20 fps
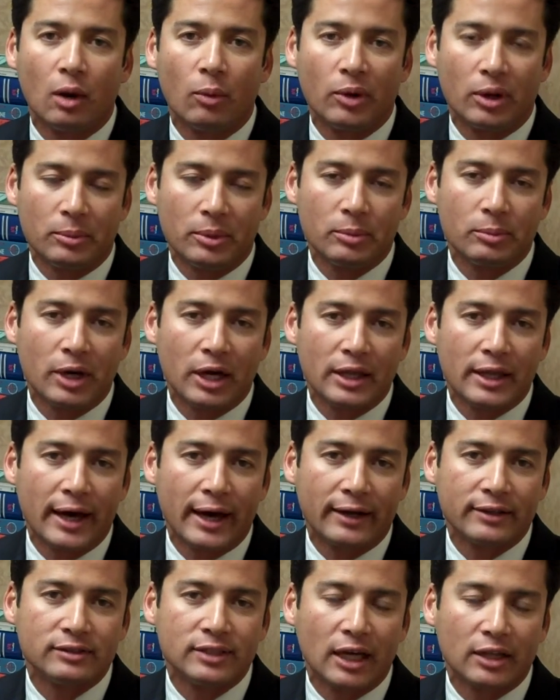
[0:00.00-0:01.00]
What I mean by
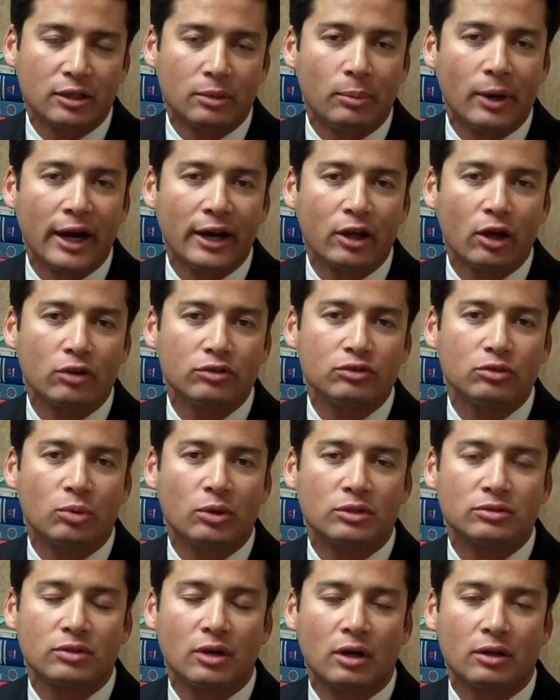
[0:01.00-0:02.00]
that is that your body goes into
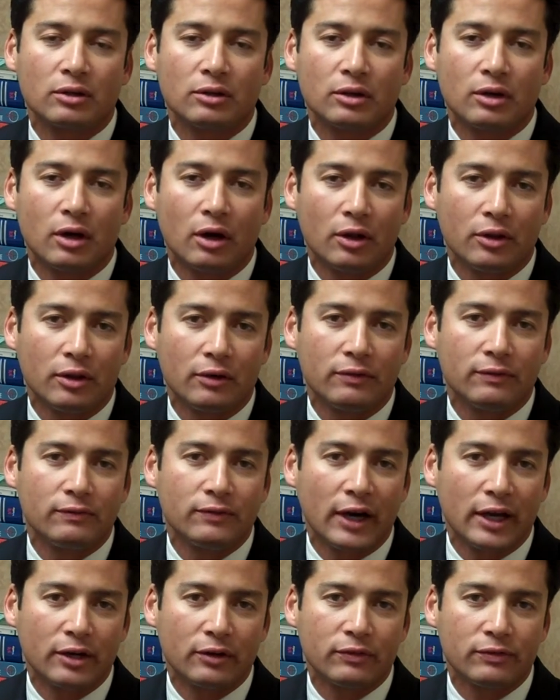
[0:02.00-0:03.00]
what's called a
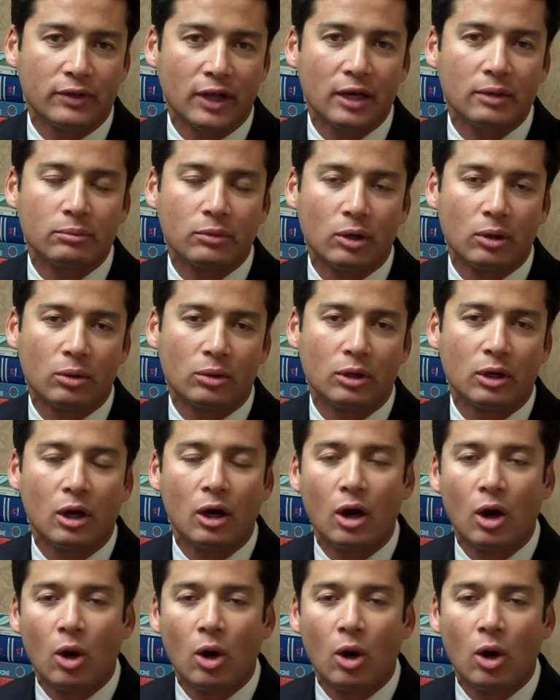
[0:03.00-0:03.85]
fight or flight mode.